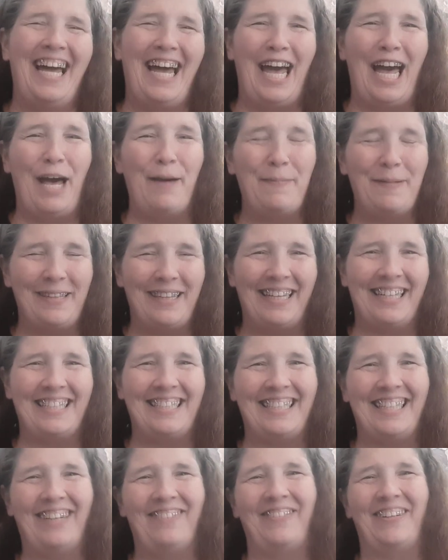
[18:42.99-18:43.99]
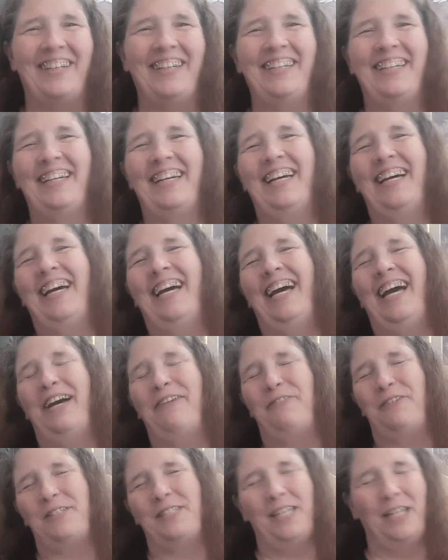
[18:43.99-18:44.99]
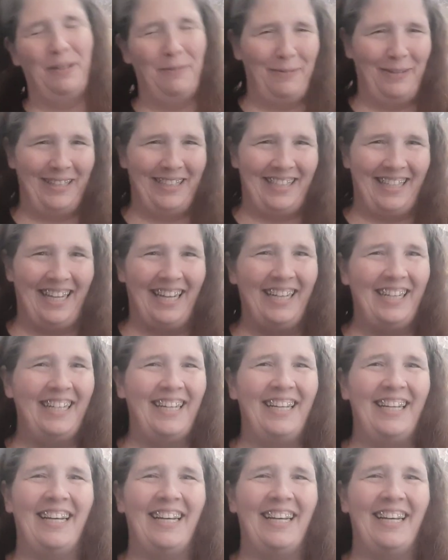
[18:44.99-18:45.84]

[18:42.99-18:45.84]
Happy Thanksgiving if you celebrate that.